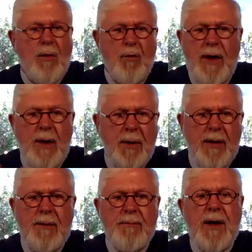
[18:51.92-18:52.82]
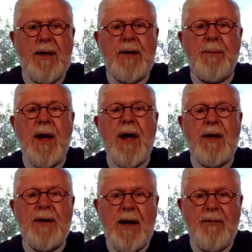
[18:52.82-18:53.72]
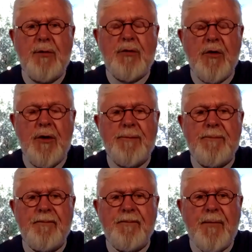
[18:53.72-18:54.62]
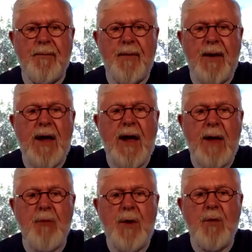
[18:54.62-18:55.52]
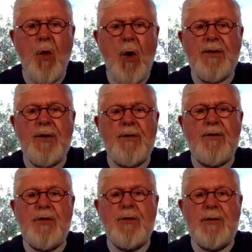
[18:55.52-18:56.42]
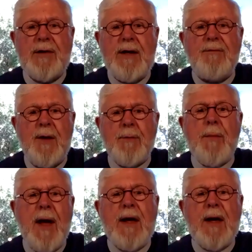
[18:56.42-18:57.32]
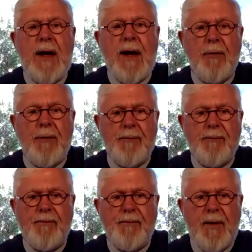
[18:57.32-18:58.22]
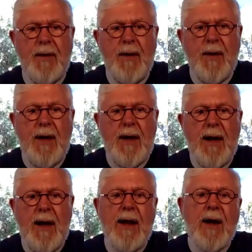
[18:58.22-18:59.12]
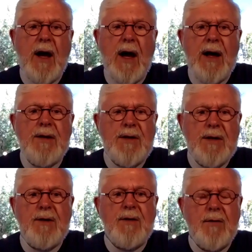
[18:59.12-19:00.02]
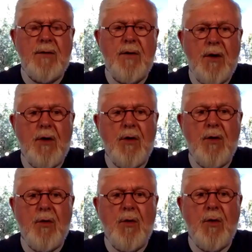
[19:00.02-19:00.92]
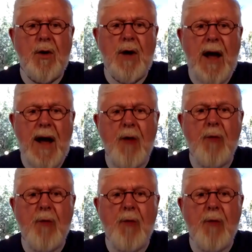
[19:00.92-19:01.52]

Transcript: we had plenty of money in the bank and life was good. And we wanted to leave them a bank account. And I didn't know how